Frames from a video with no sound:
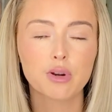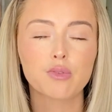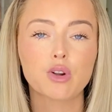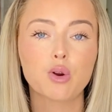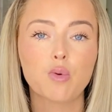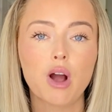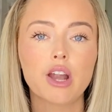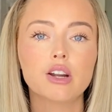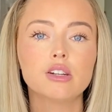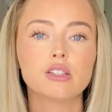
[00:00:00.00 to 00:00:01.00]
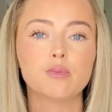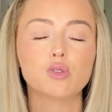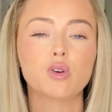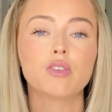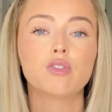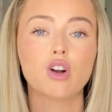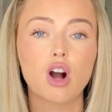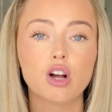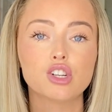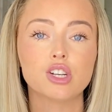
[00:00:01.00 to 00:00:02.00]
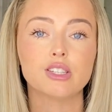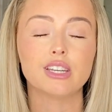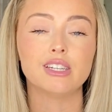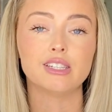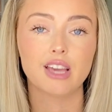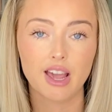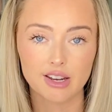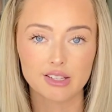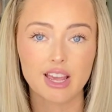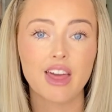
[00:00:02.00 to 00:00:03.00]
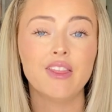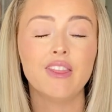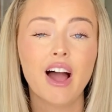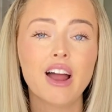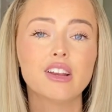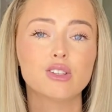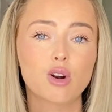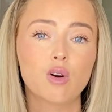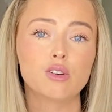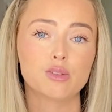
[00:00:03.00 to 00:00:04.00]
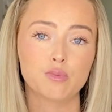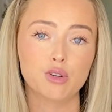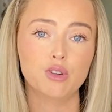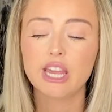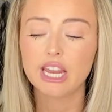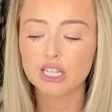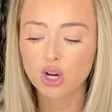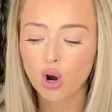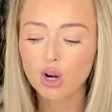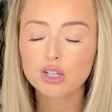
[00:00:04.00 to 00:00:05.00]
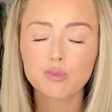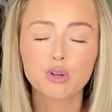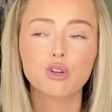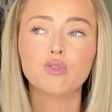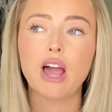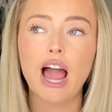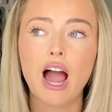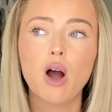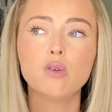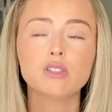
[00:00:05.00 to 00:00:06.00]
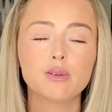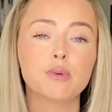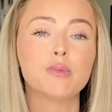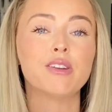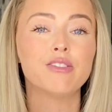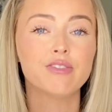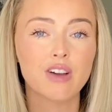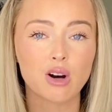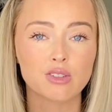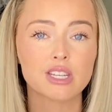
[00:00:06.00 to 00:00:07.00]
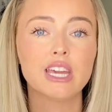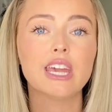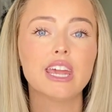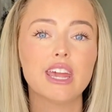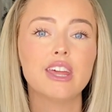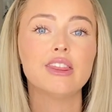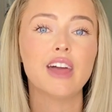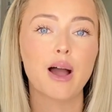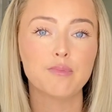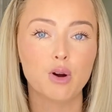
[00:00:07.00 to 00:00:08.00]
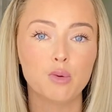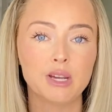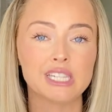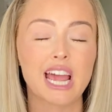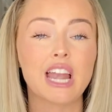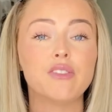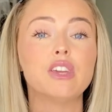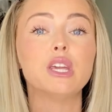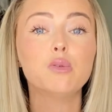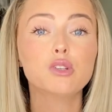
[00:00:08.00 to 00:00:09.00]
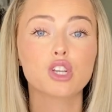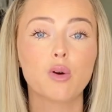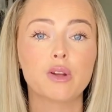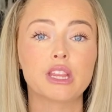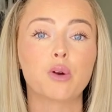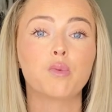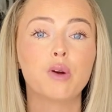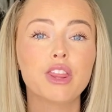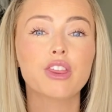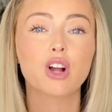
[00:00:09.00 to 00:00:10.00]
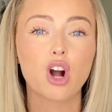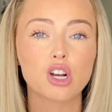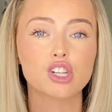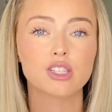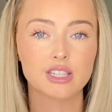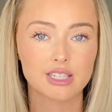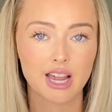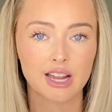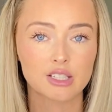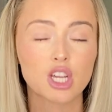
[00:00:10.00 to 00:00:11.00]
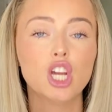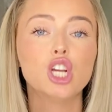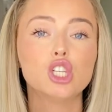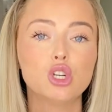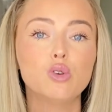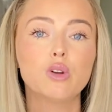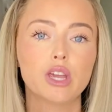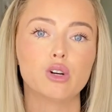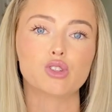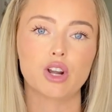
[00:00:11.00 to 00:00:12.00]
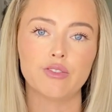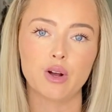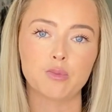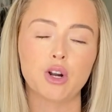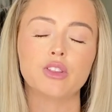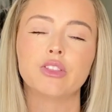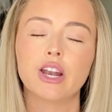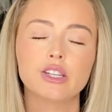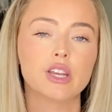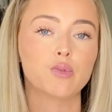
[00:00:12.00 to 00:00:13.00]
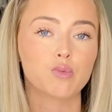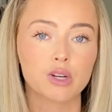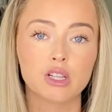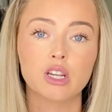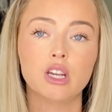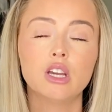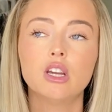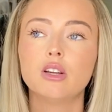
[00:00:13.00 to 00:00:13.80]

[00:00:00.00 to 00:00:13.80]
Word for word: but it requires some sort of conscious intent. And that is hard to prove. It's hard to prove how Zimmerman felt in that moment and if he was going there with the conscious intent to kill Trayvon Martin, that is a really,